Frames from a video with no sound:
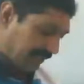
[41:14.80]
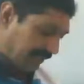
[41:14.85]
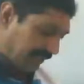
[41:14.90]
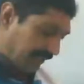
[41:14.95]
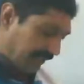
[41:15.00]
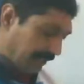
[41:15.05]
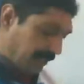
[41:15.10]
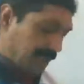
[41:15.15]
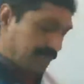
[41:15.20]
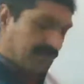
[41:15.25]
three
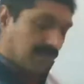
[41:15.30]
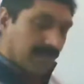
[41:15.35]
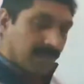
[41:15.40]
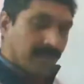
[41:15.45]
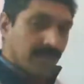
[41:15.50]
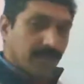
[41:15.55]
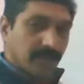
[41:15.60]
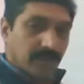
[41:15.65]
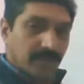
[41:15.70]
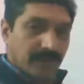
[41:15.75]
terms of
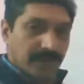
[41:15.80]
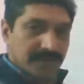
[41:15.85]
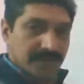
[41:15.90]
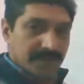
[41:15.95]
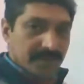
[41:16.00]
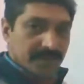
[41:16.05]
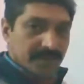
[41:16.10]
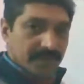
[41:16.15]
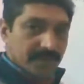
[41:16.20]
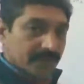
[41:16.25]
the
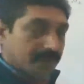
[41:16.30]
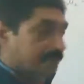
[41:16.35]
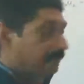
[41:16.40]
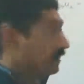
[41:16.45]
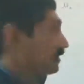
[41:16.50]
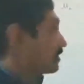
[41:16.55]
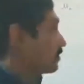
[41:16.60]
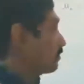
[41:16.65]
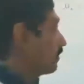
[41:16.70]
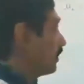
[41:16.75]
progression.
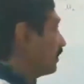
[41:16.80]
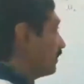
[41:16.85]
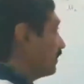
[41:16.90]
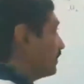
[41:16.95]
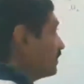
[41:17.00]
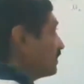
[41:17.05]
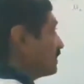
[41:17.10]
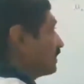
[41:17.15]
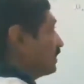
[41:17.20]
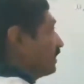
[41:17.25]
First part
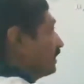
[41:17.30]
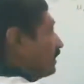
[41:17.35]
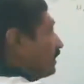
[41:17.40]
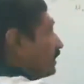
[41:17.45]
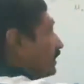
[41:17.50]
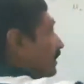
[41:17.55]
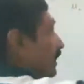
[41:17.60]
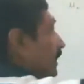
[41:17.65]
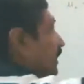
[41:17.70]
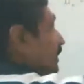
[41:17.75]
is
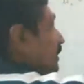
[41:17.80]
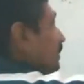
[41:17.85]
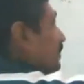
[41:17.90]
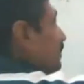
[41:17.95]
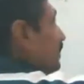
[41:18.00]
write